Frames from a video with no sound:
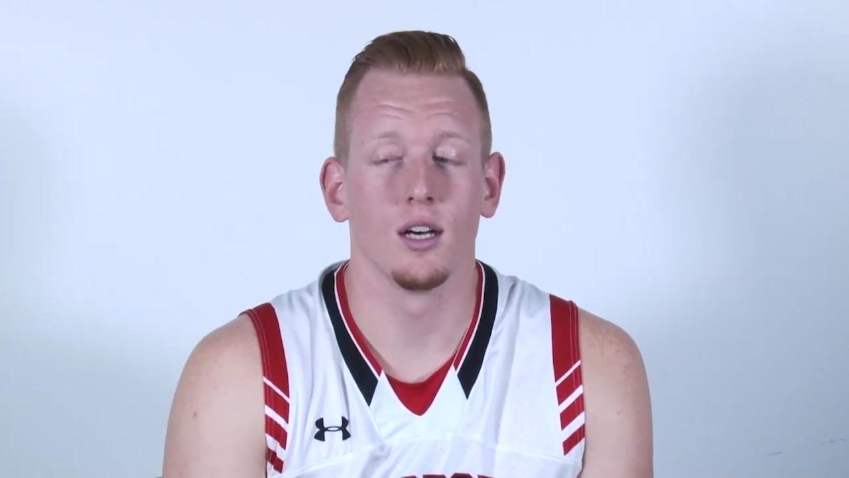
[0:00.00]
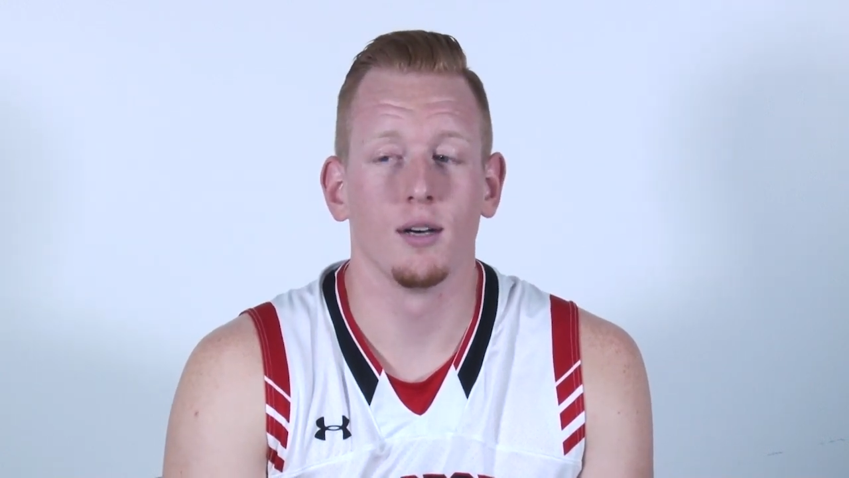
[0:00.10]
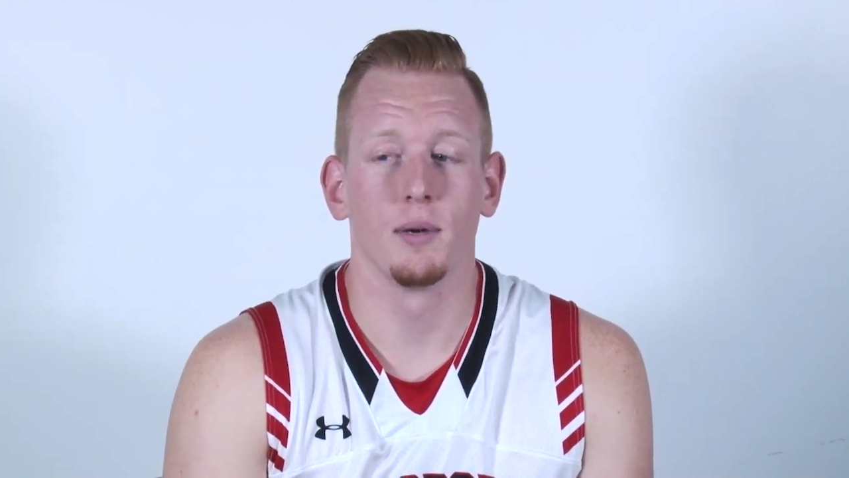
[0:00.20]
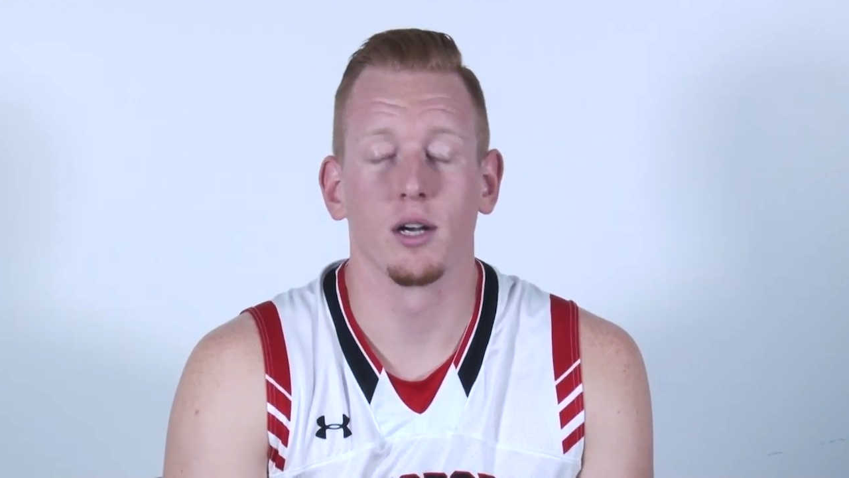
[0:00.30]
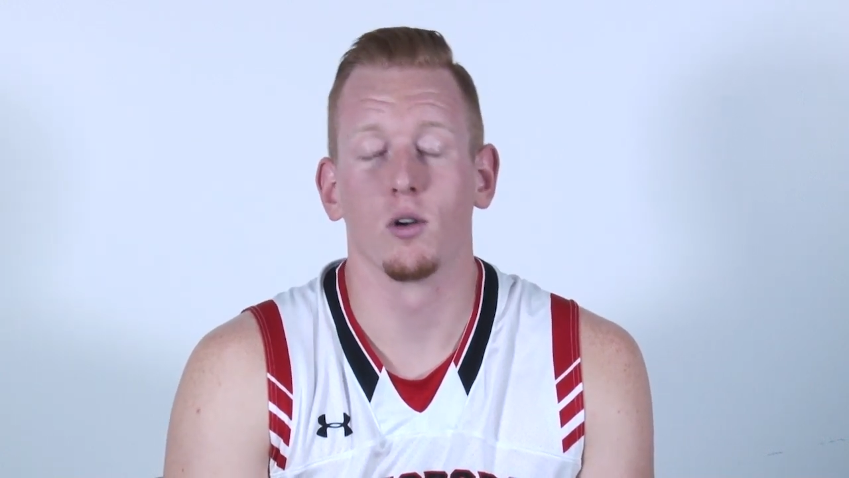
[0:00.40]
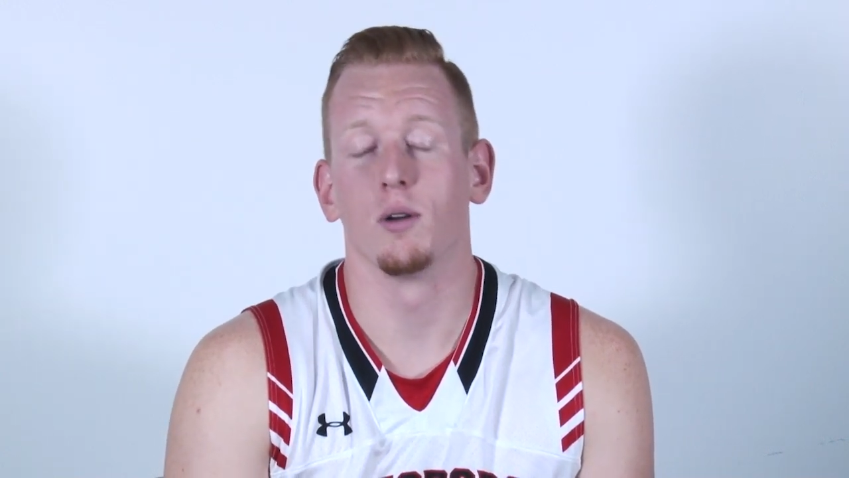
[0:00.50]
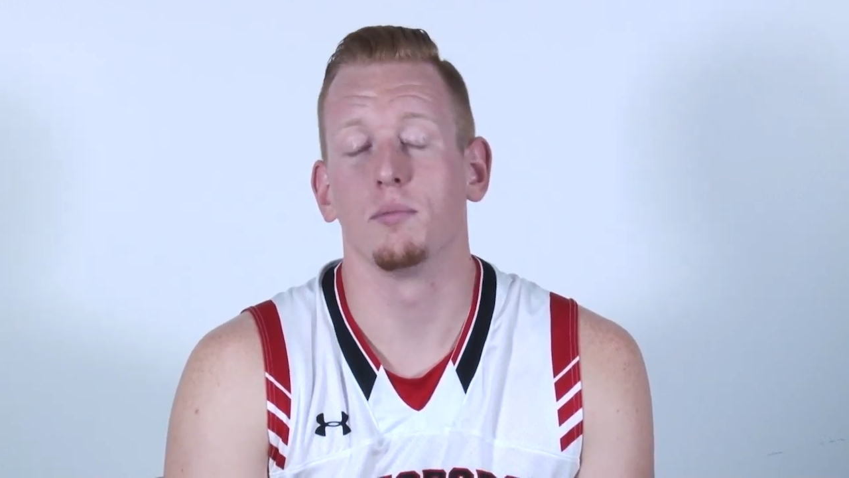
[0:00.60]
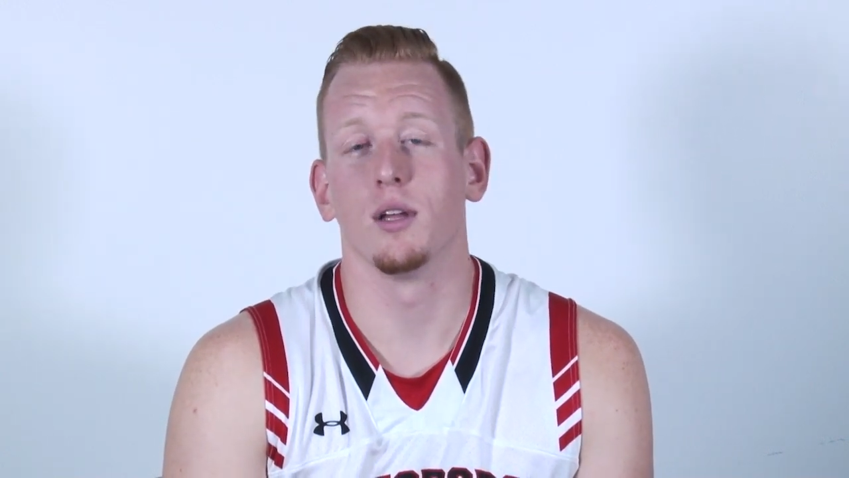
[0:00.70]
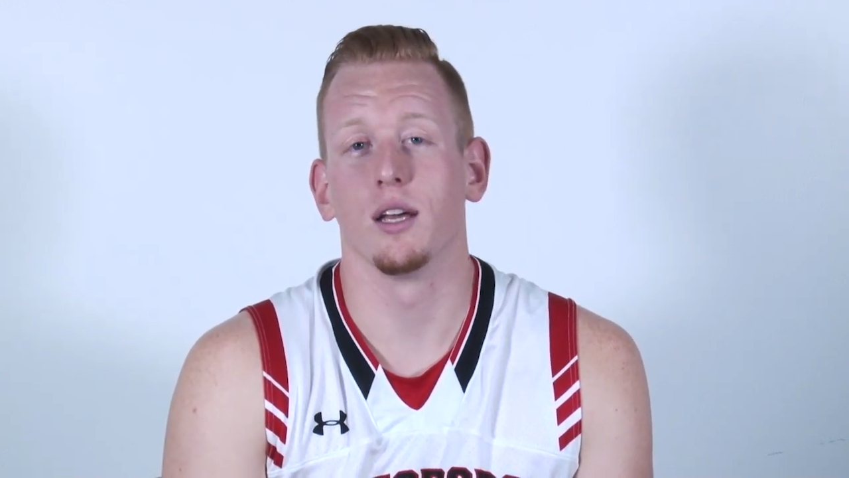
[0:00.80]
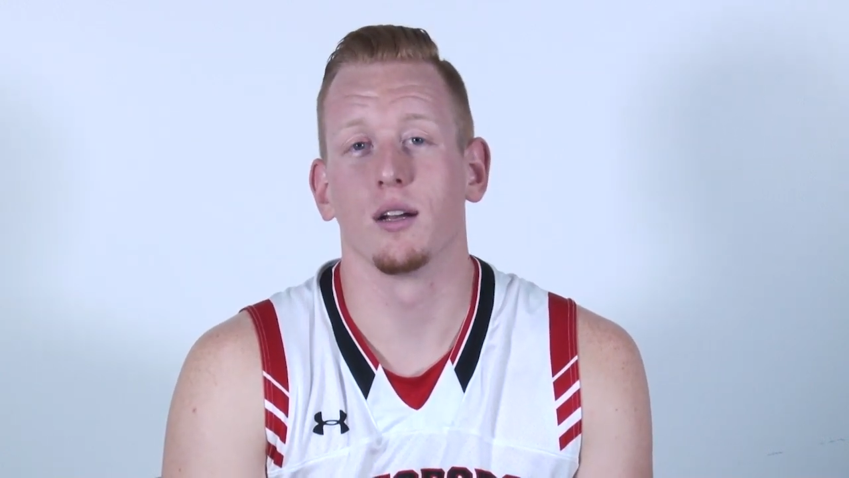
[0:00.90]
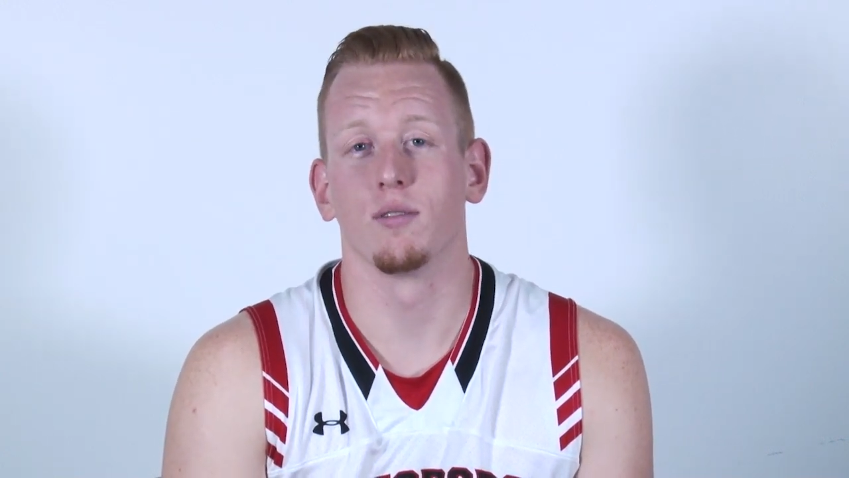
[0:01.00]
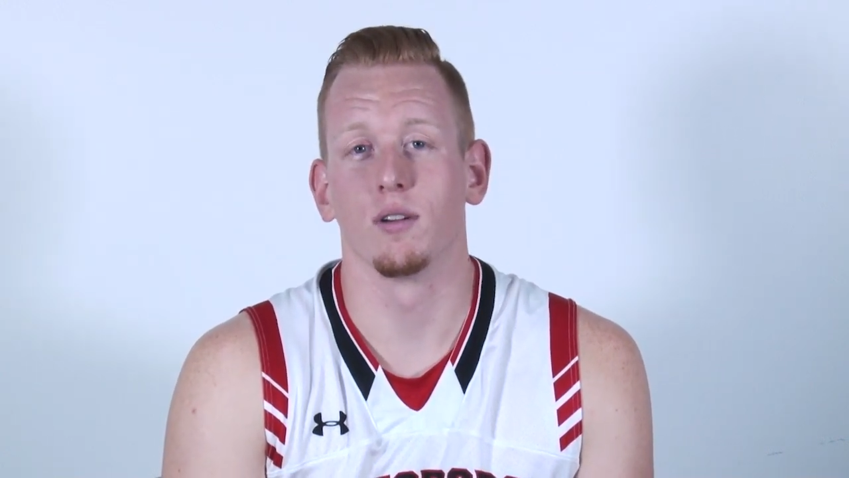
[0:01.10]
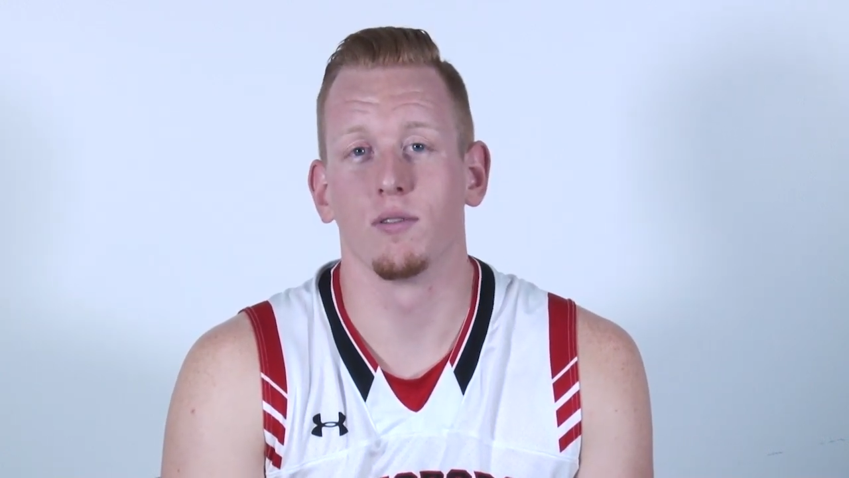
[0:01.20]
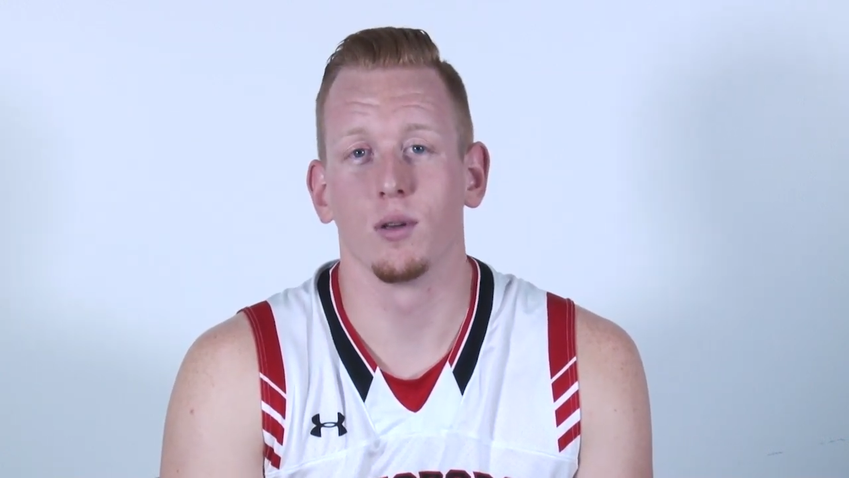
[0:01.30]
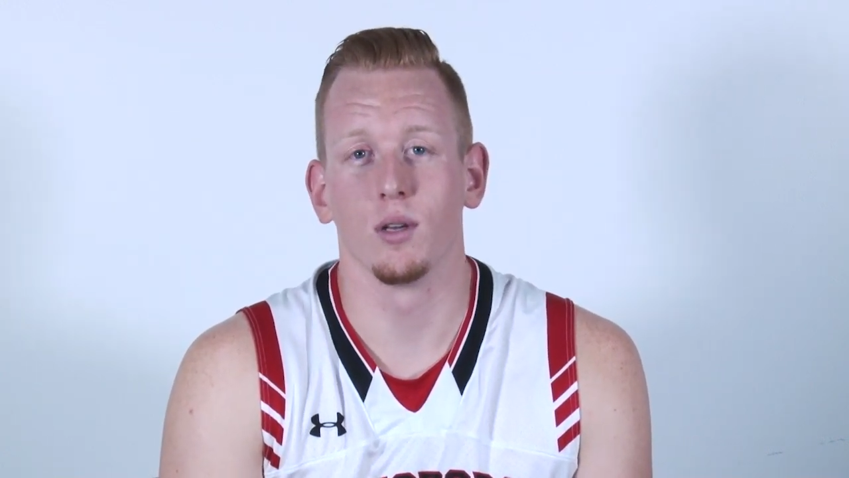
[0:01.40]
I grew up
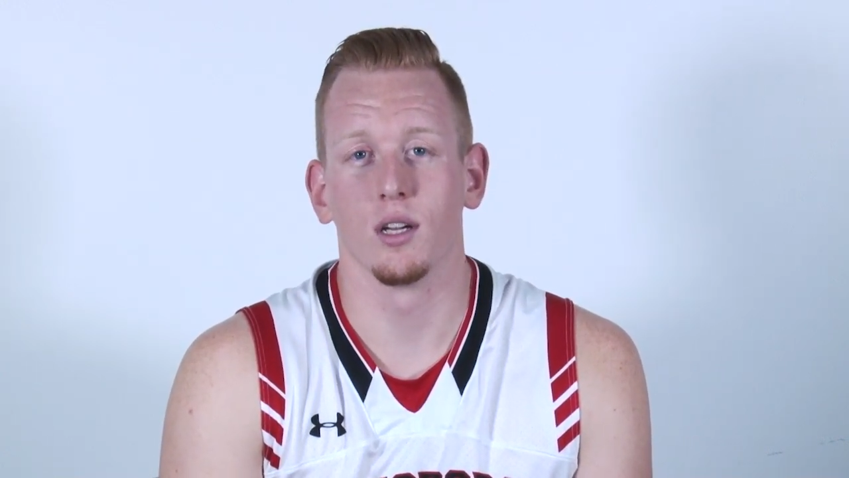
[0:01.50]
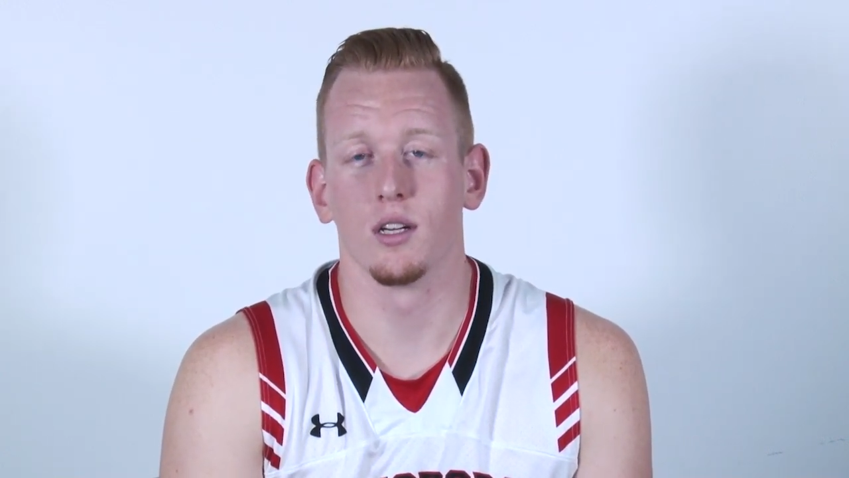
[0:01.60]
playing for a few